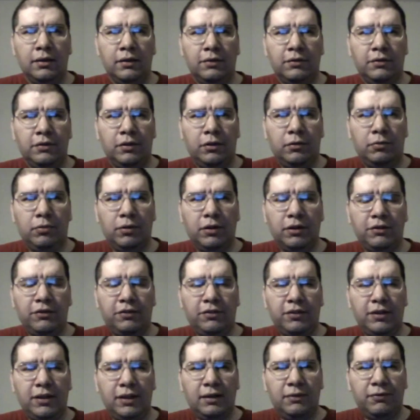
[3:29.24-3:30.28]
So
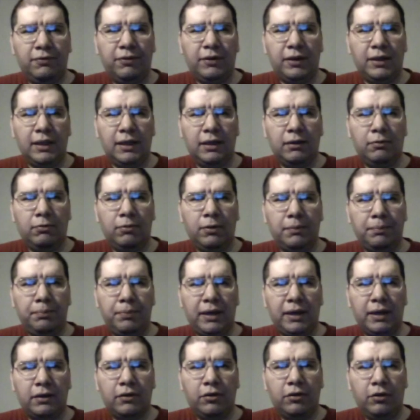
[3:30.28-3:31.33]
once he finally went
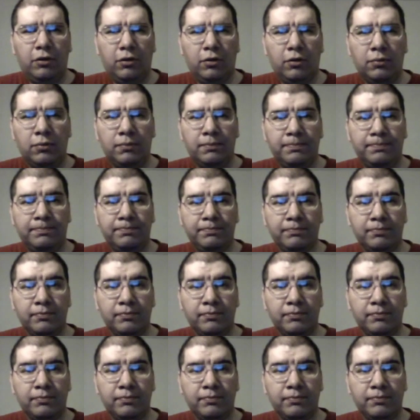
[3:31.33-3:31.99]
back home,